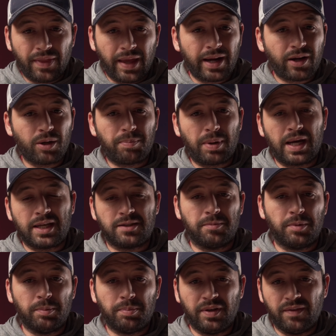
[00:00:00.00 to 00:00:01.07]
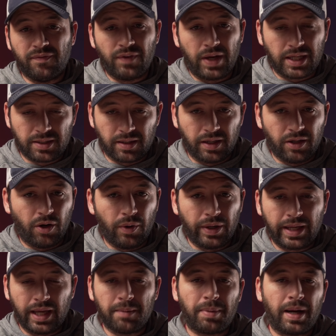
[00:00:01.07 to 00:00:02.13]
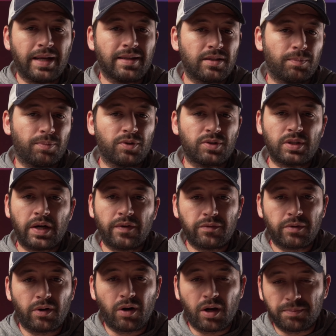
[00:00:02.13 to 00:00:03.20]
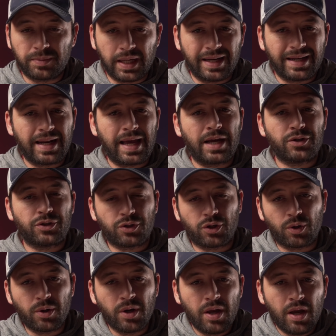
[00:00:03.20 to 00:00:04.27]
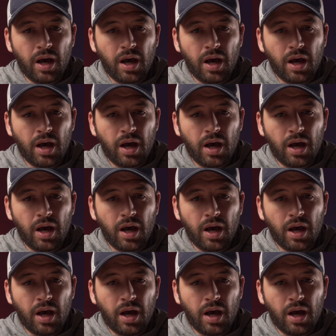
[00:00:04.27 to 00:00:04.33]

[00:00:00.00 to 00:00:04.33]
That could possibly be fixed, again, by a simple software update, not sure.